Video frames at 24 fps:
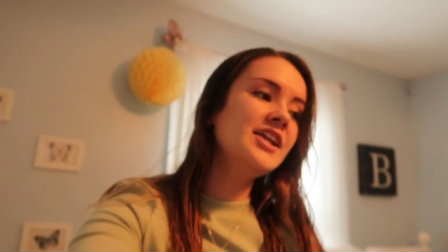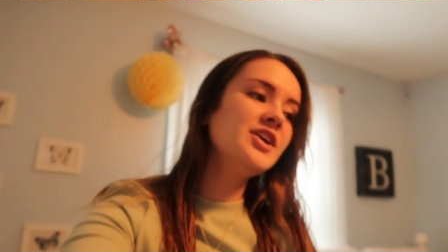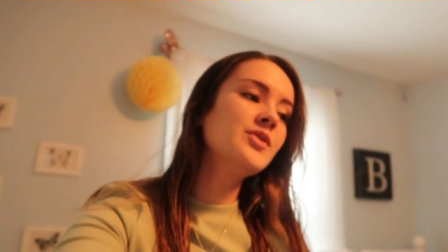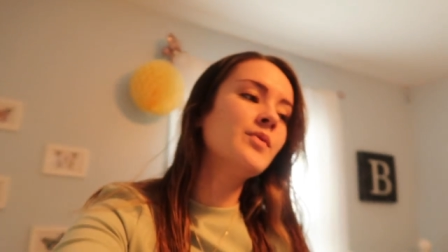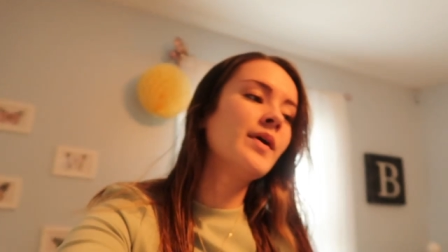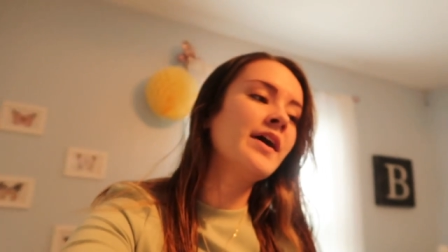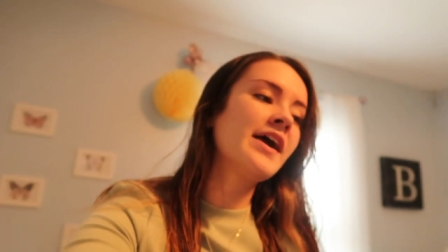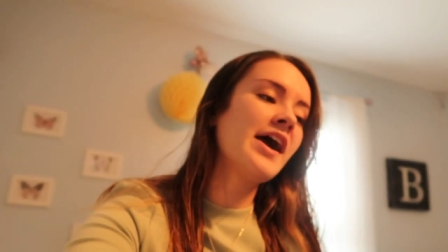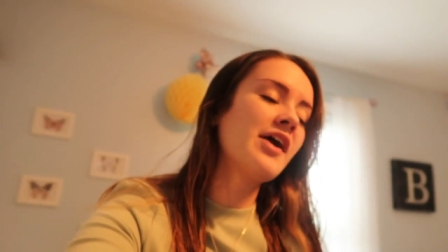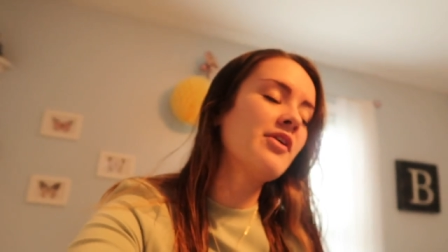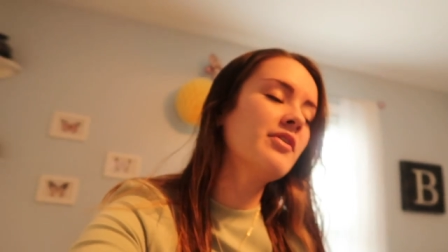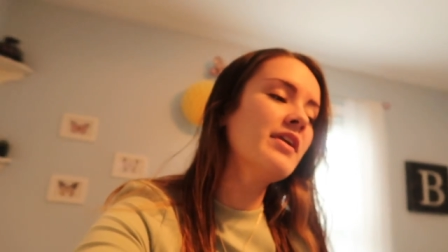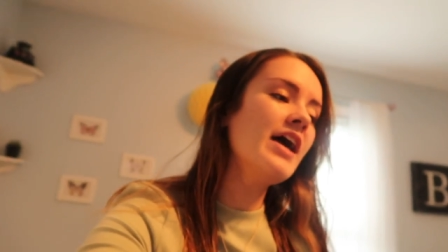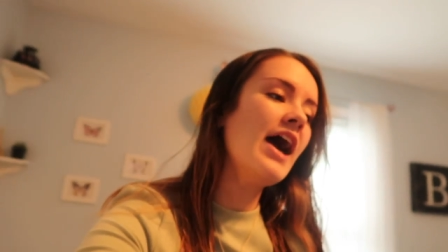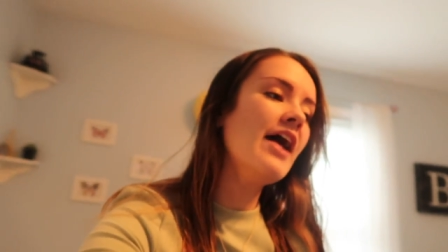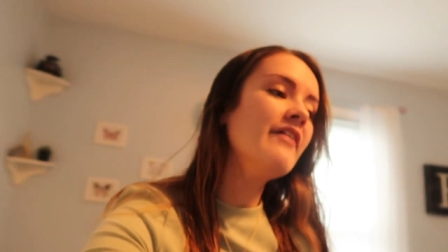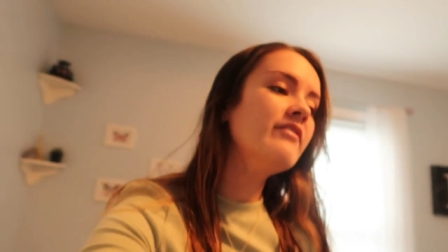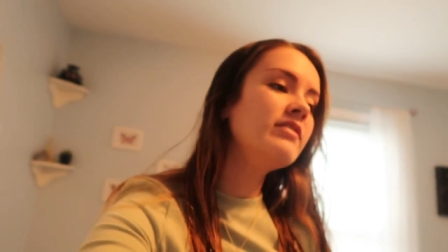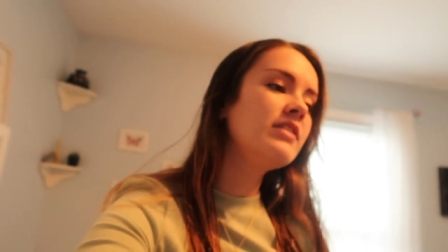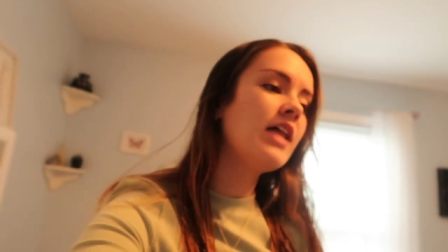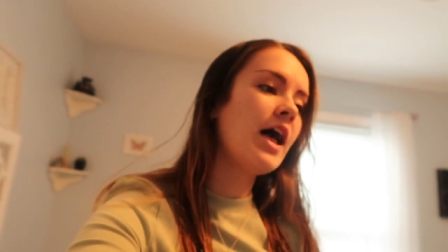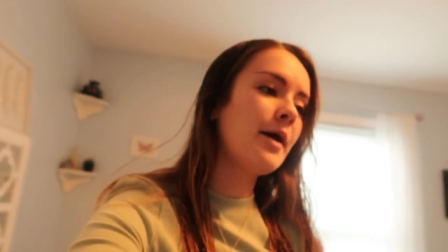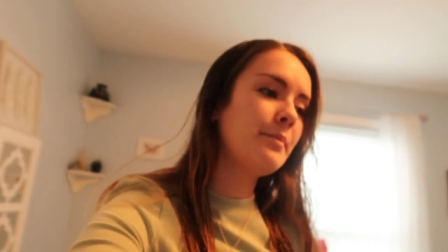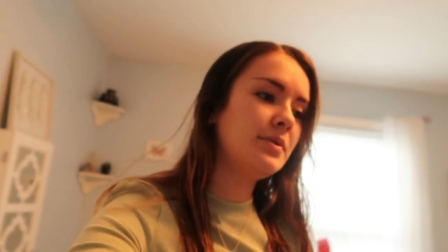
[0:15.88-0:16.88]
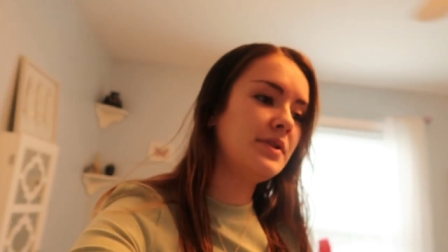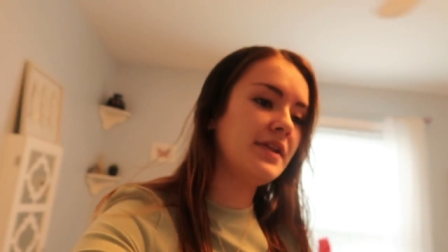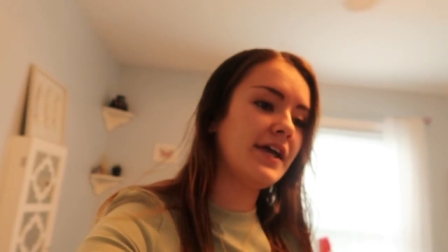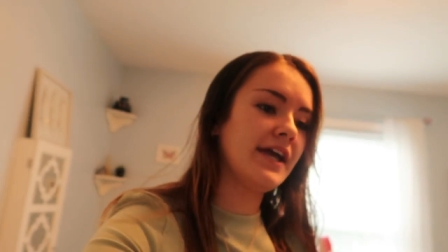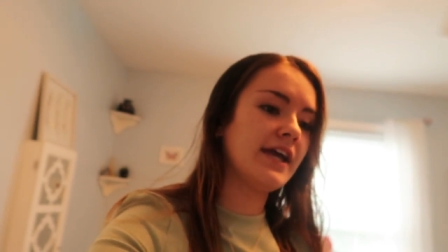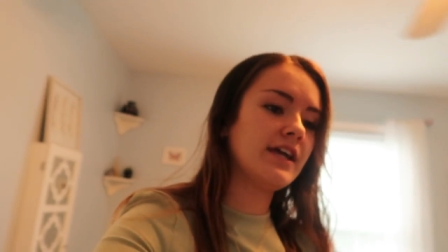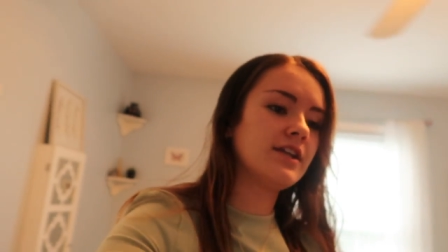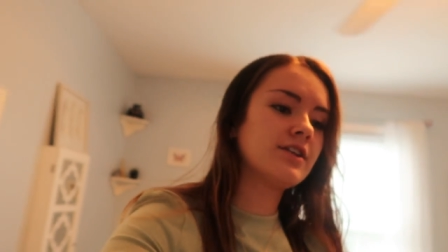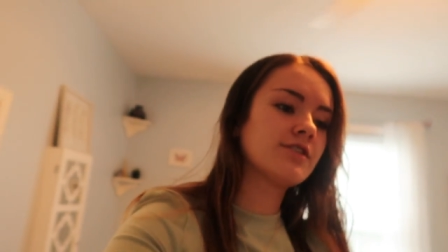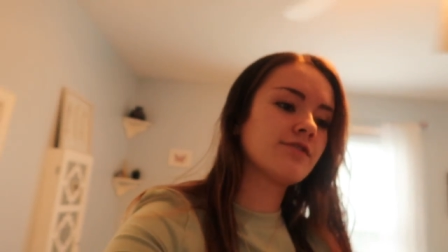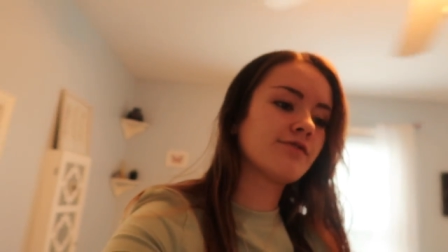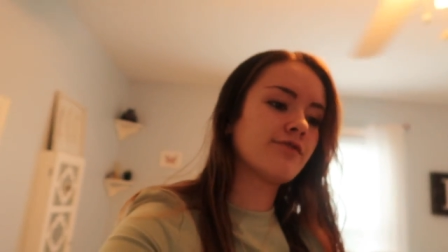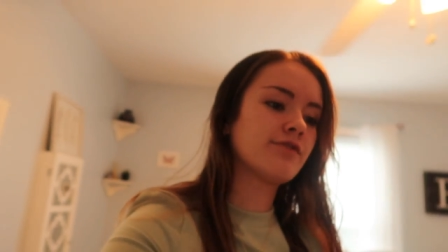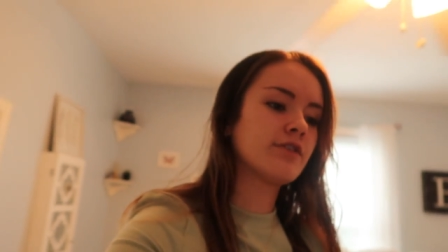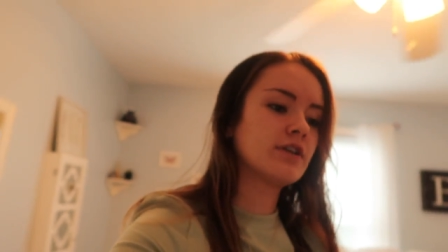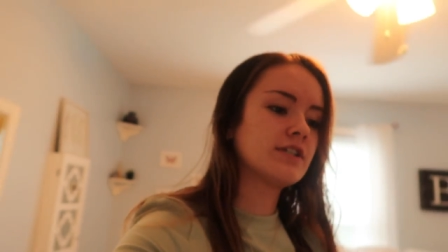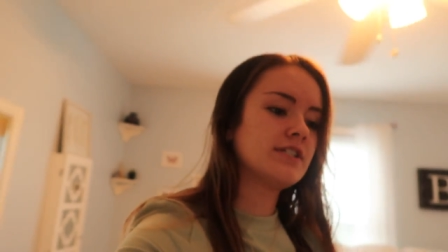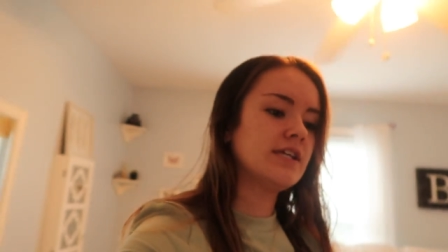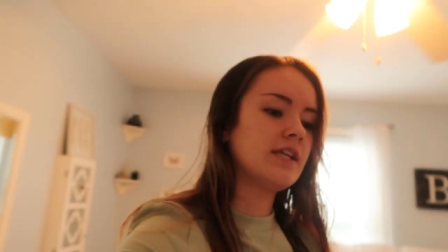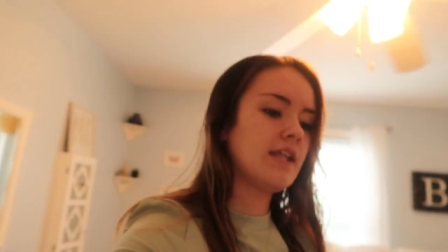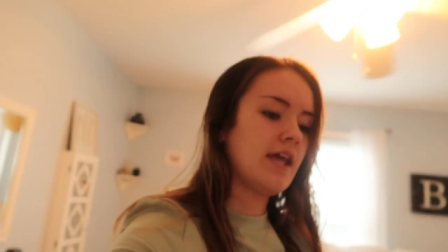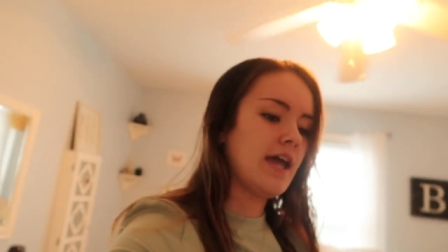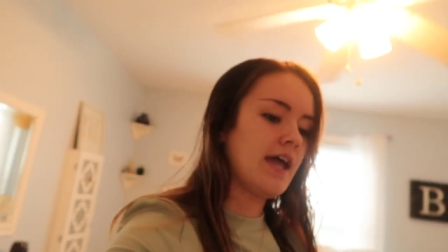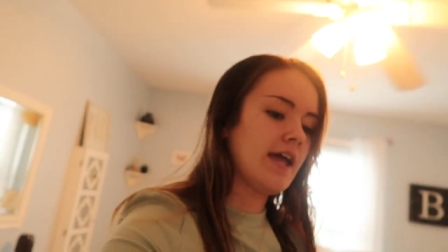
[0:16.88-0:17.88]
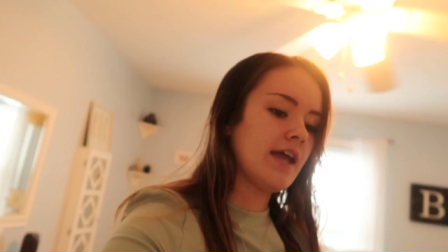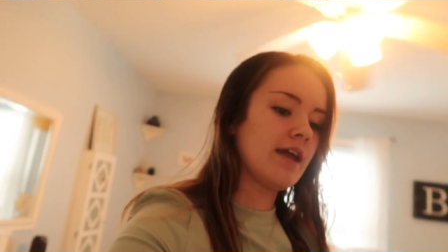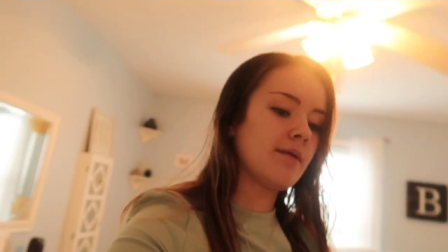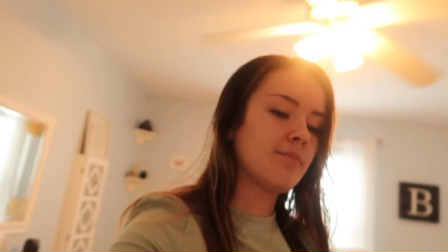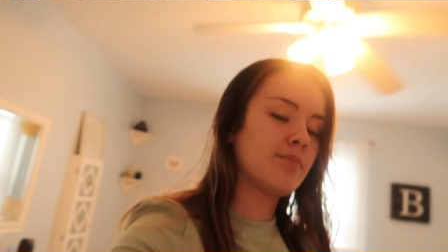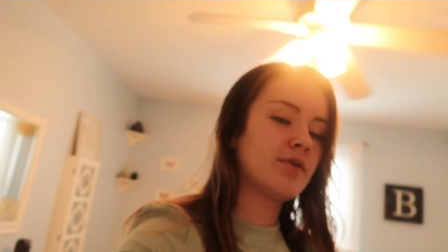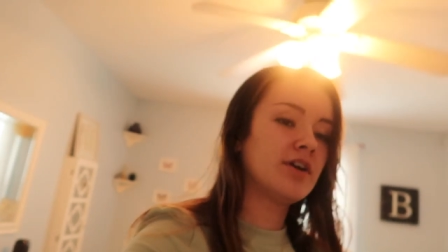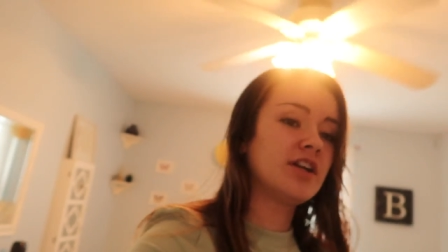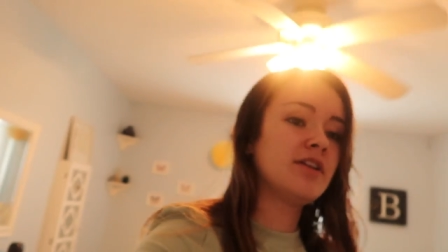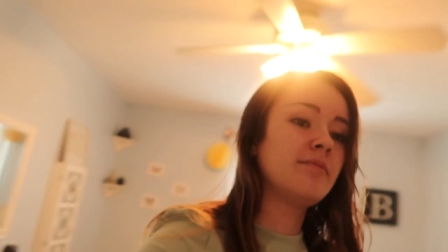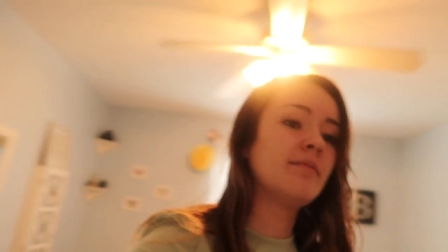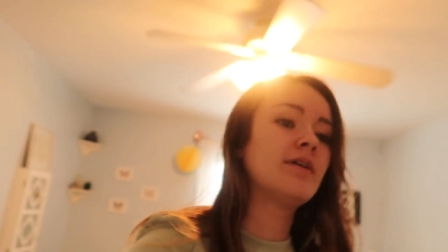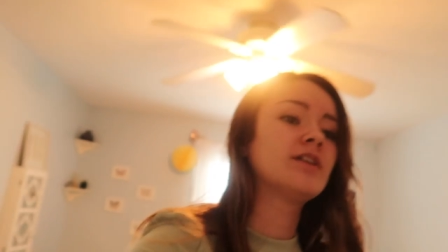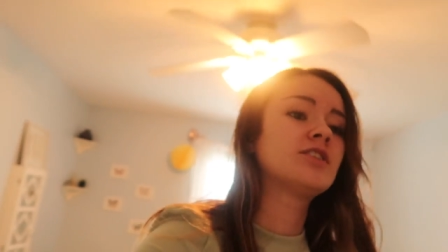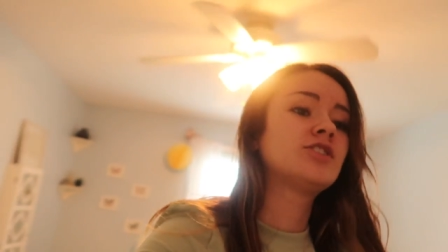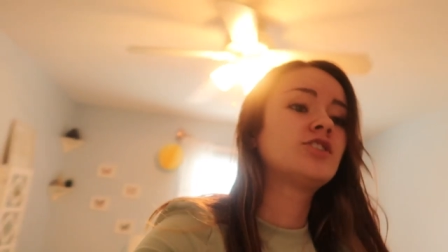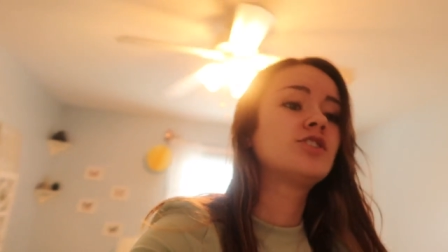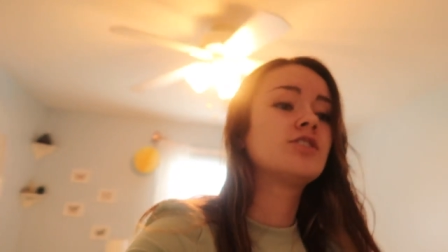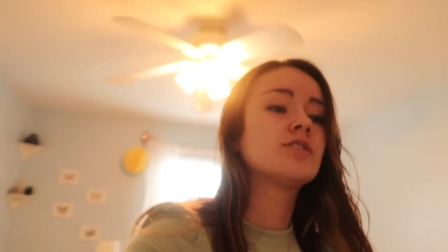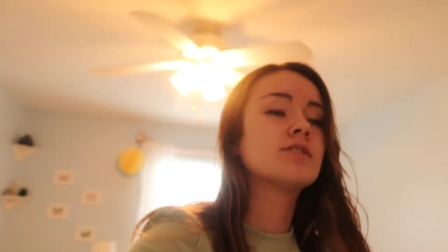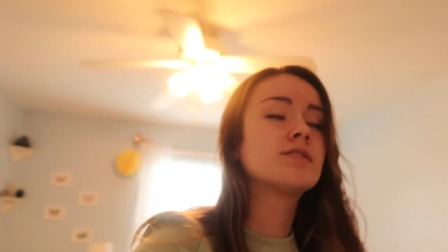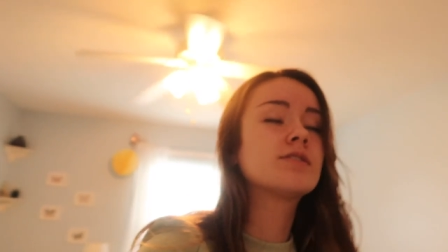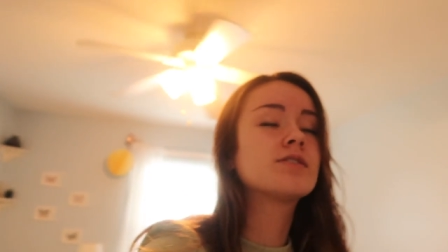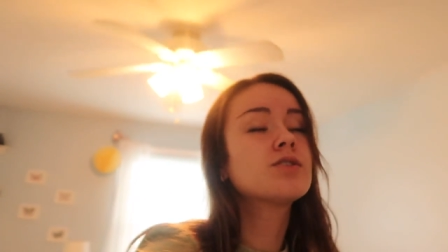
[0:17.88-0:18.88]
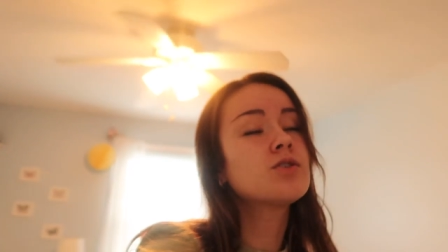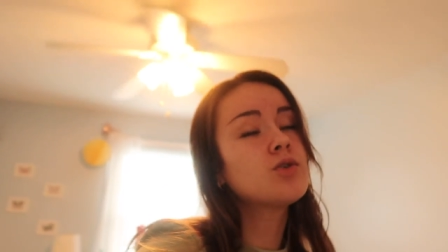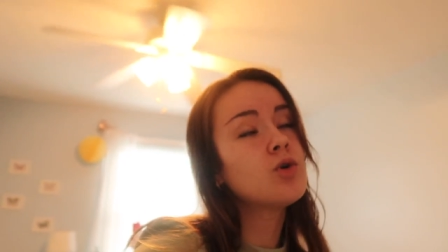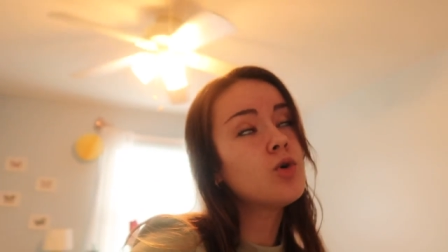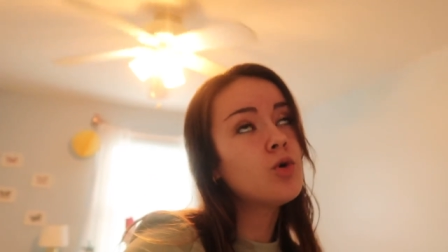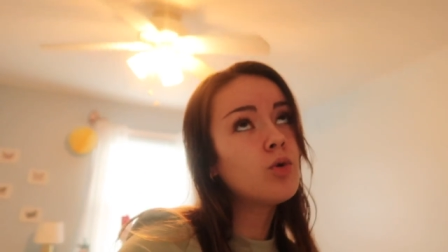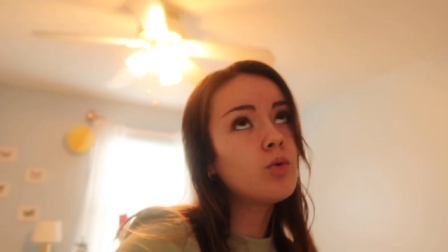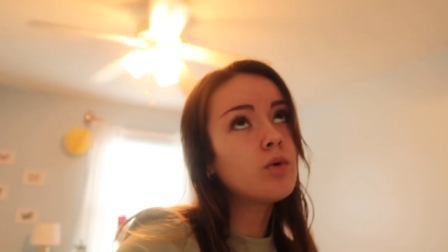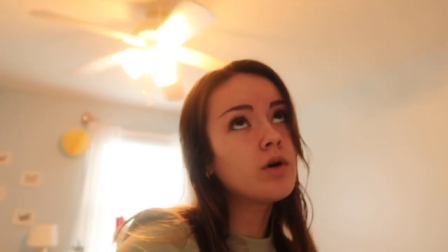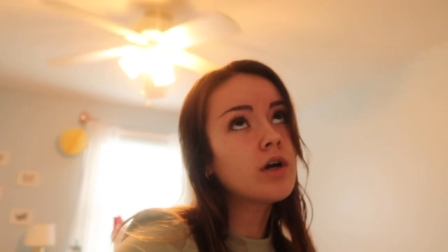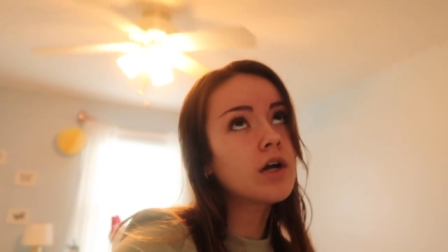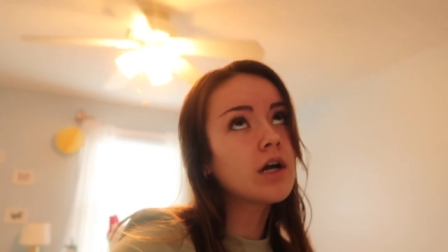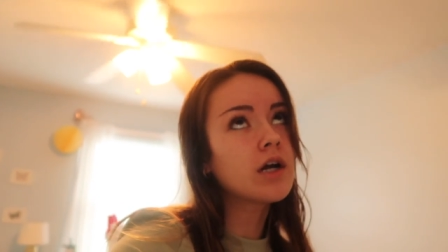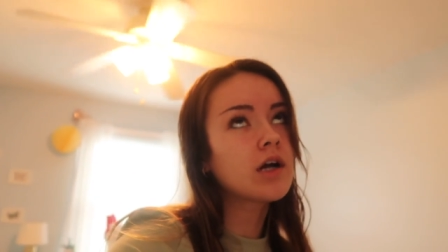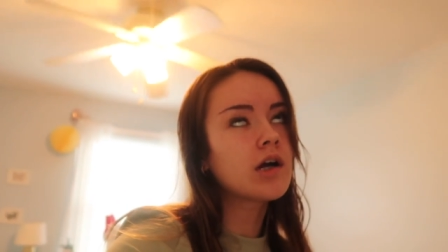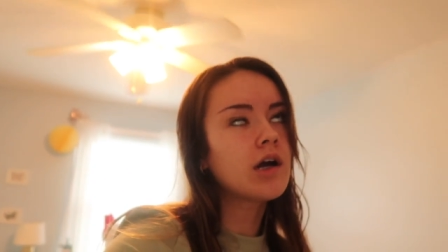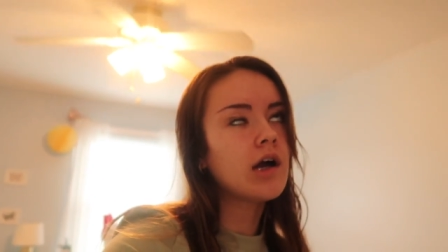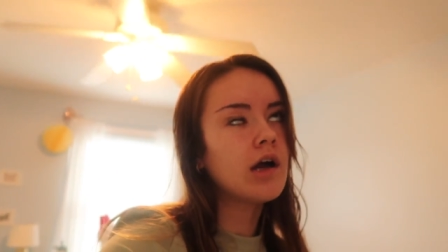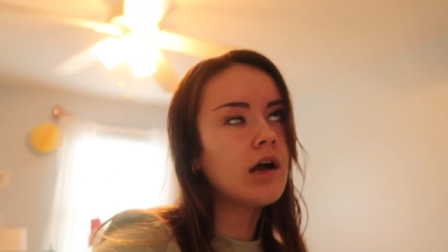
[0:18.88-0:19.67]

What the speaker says: Anyway, I don't have a lot planned for today. Pretty much just schoolwork.